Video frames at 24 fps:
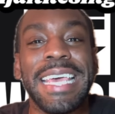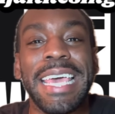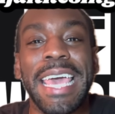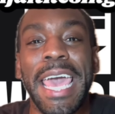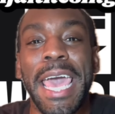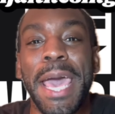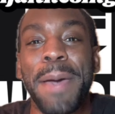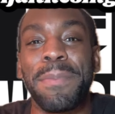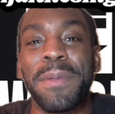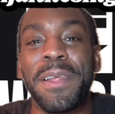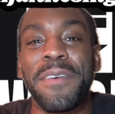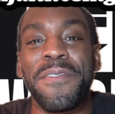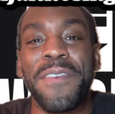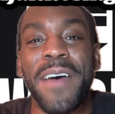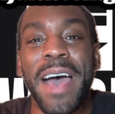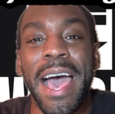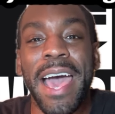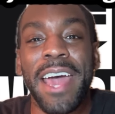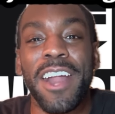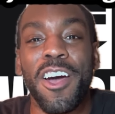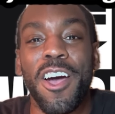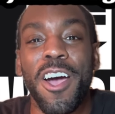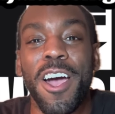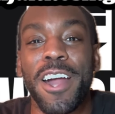
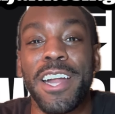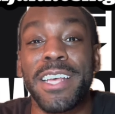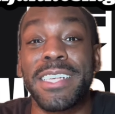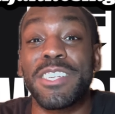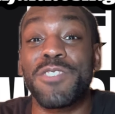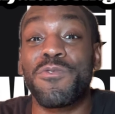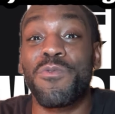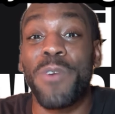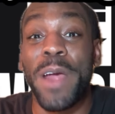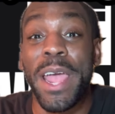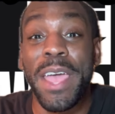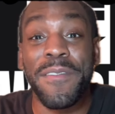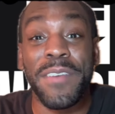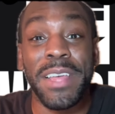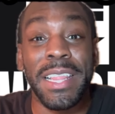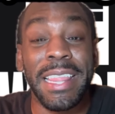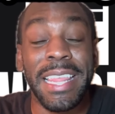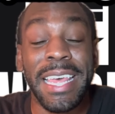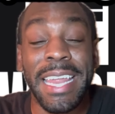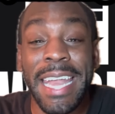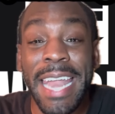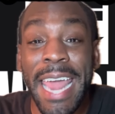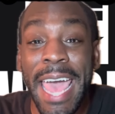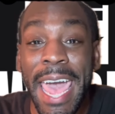Amplified artist Raven
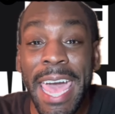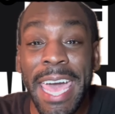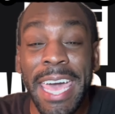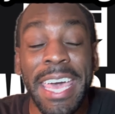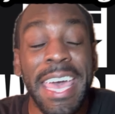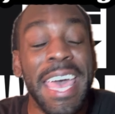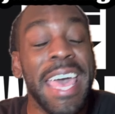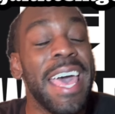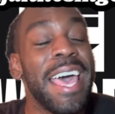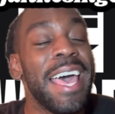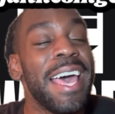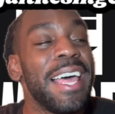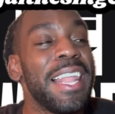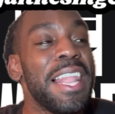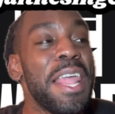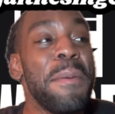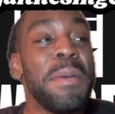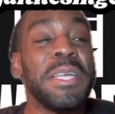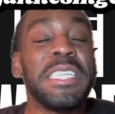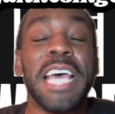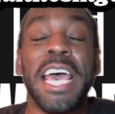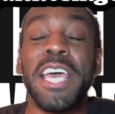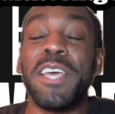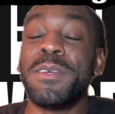Lenae. Let
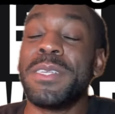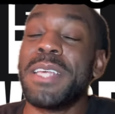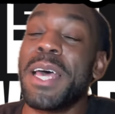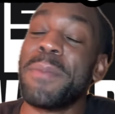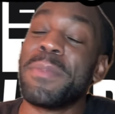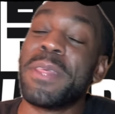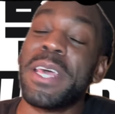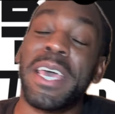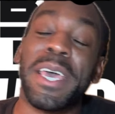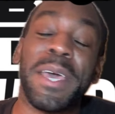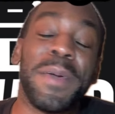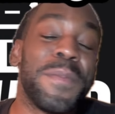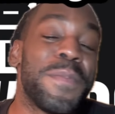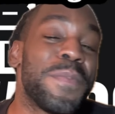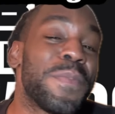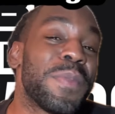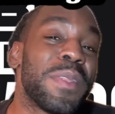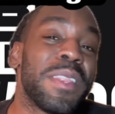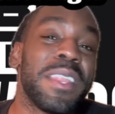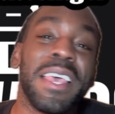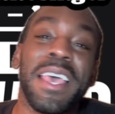me tell you something.